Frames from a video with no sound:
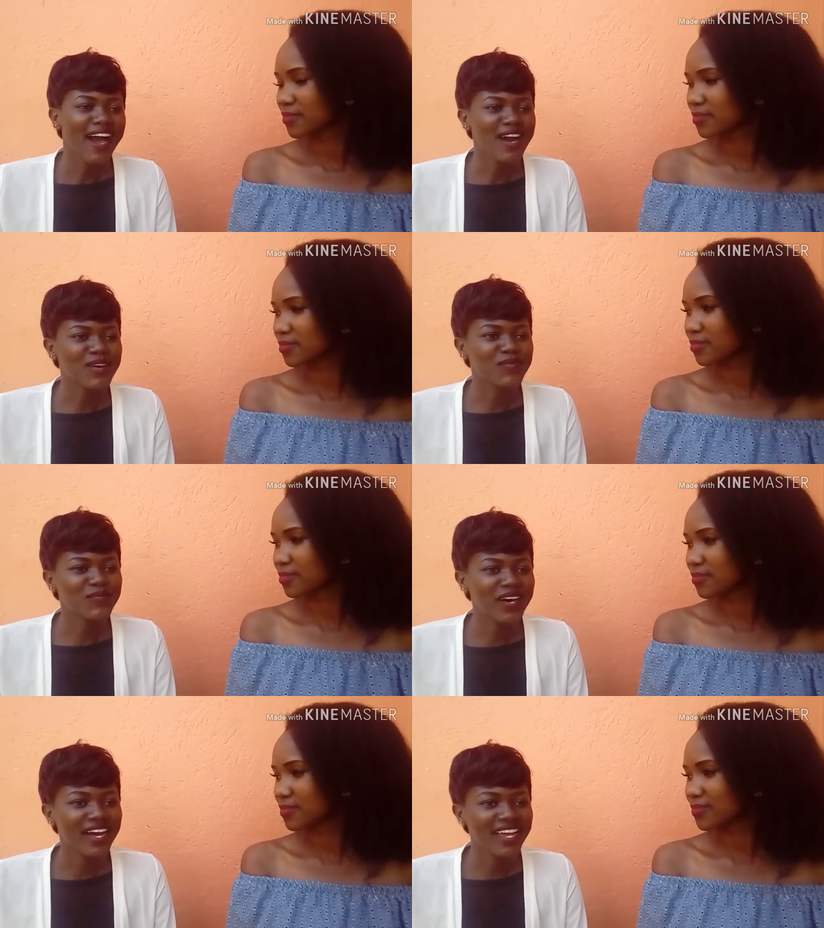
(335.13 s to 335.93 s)

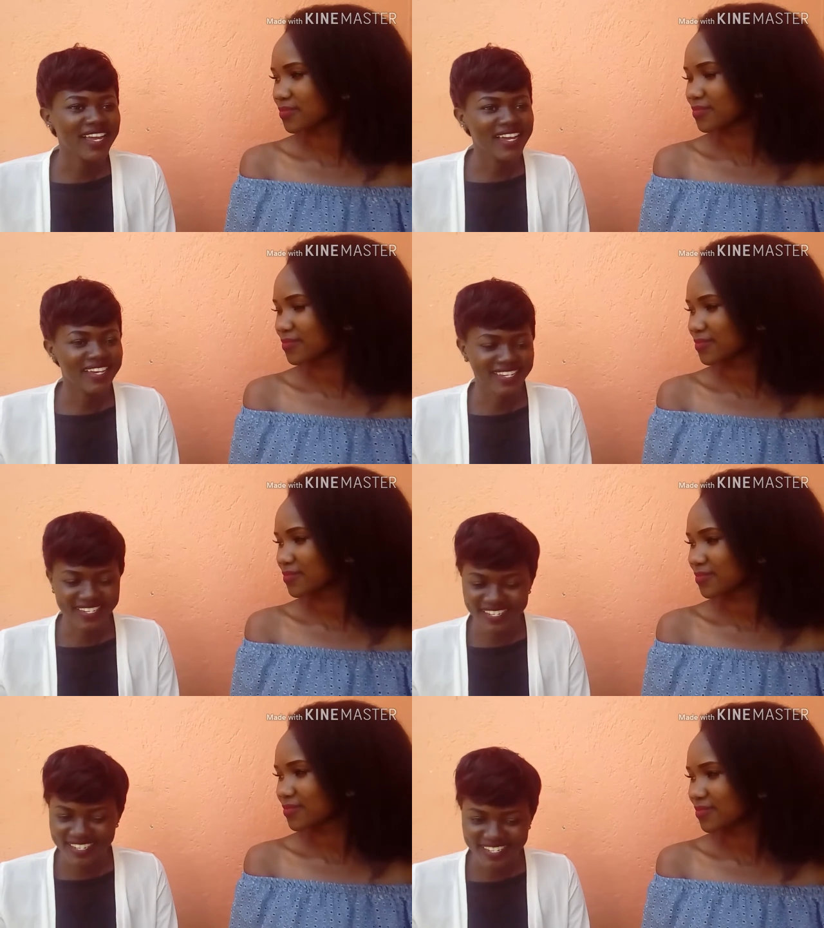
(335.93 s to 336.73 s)
Speaker 1: Um, I
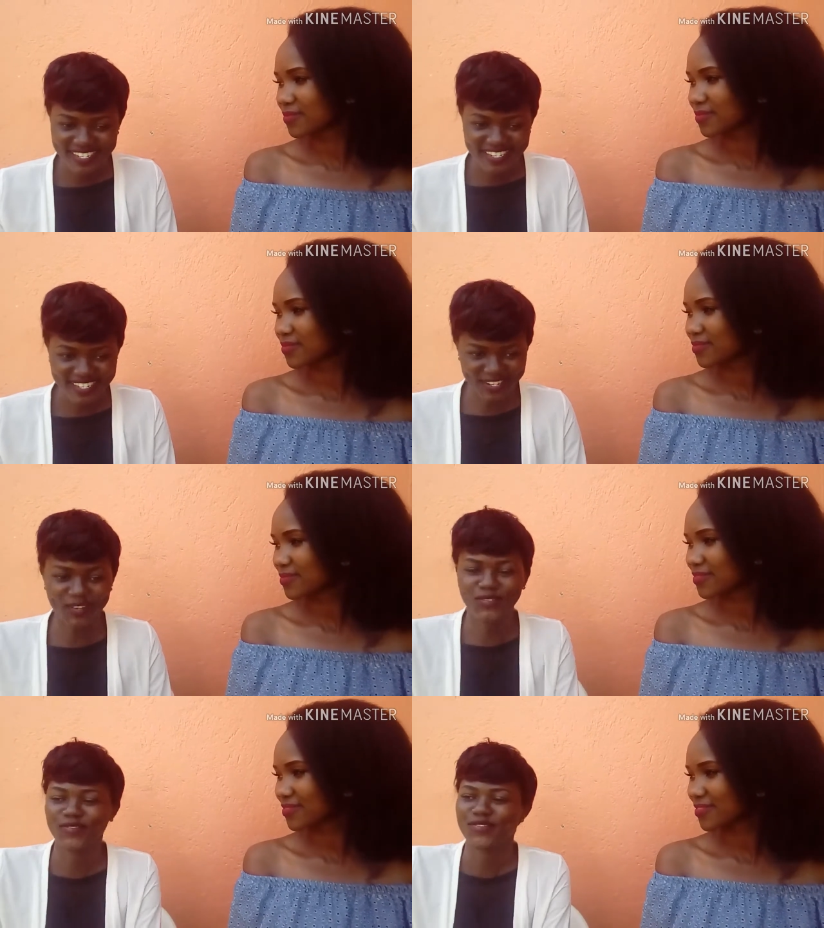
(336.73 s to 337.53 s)

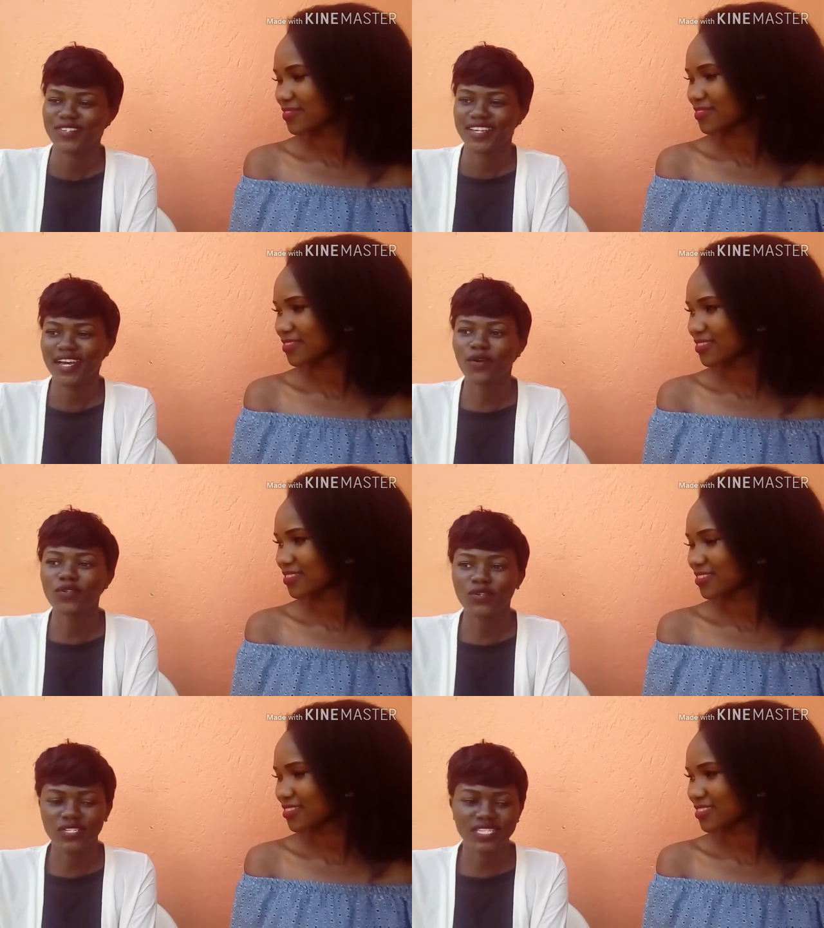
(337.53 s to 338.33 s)
no, I will
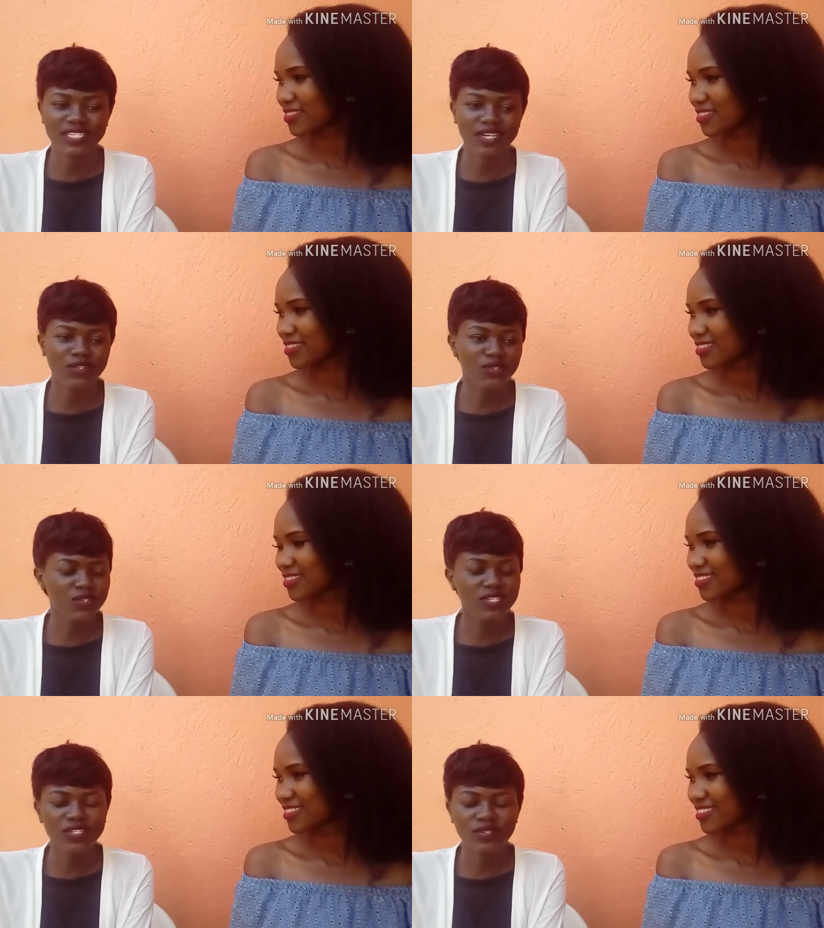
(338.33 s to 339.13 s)
not. I will
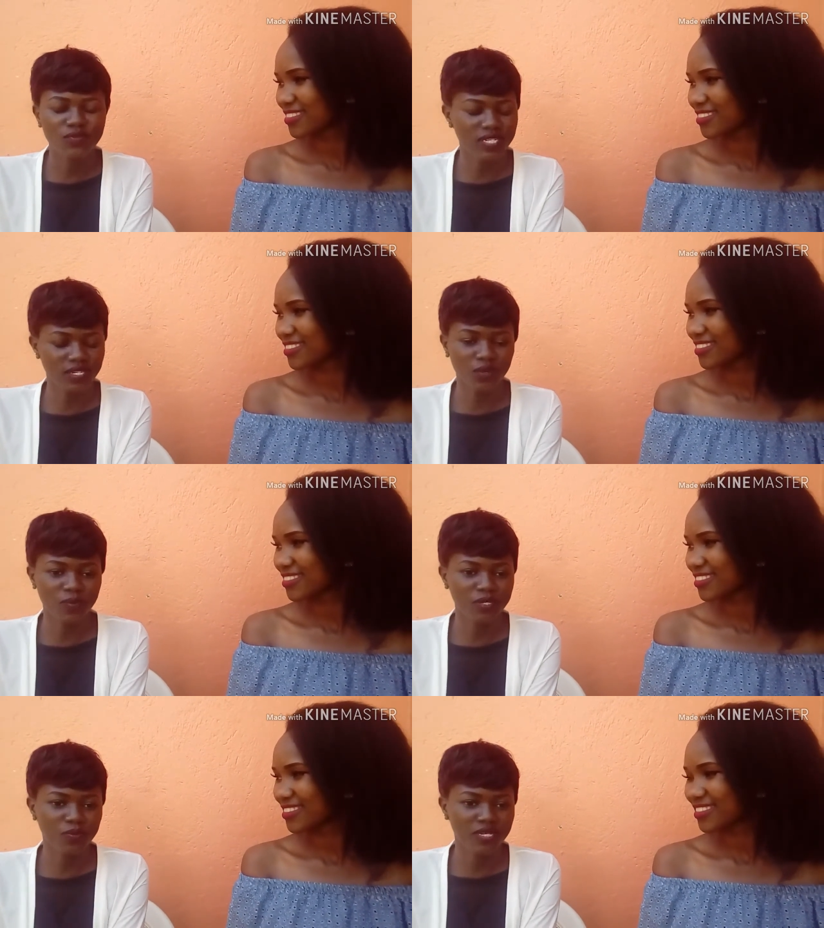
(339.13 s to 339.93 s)
not really
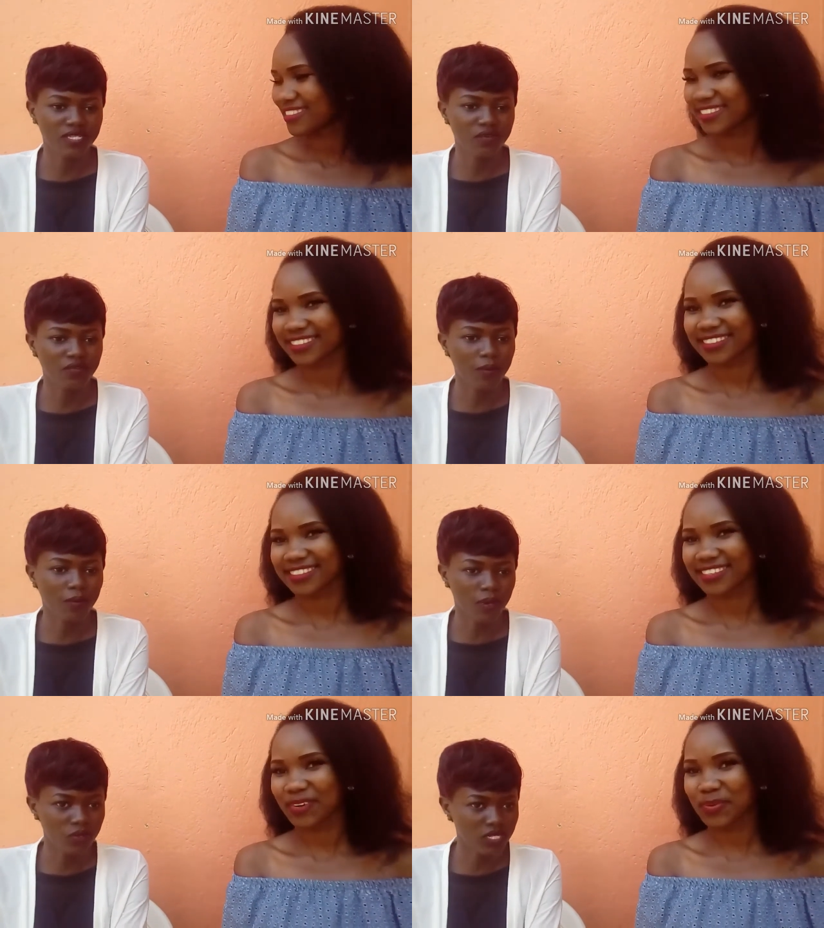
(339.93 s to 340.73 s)
commit myself
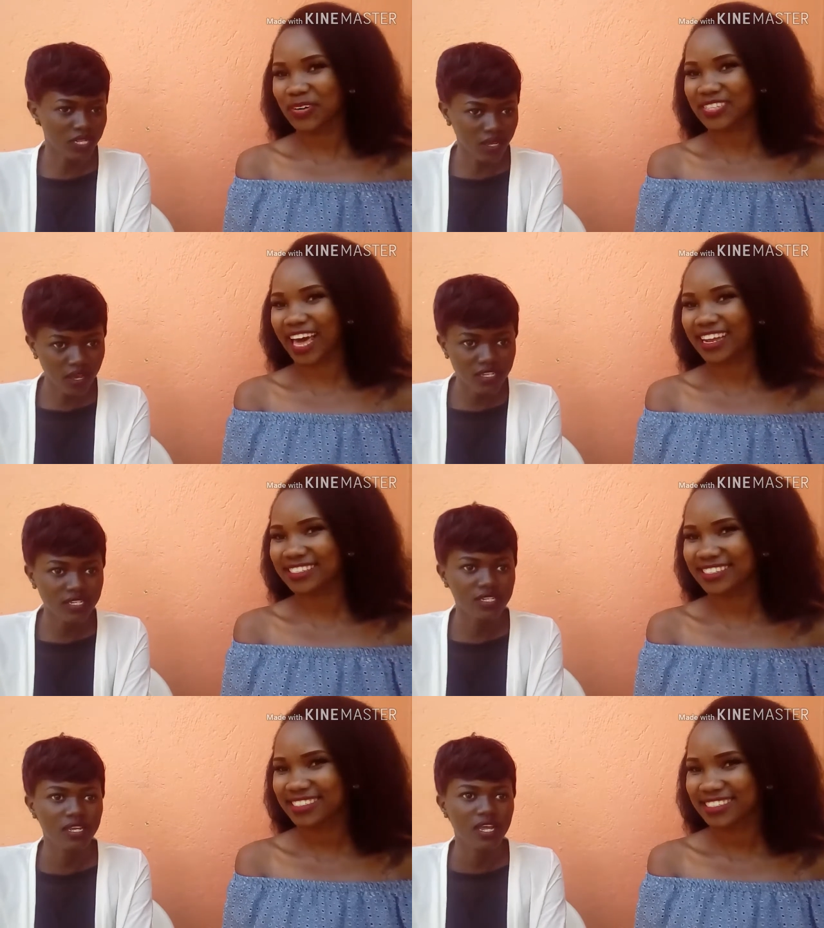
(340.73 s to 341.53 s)
about about that. that.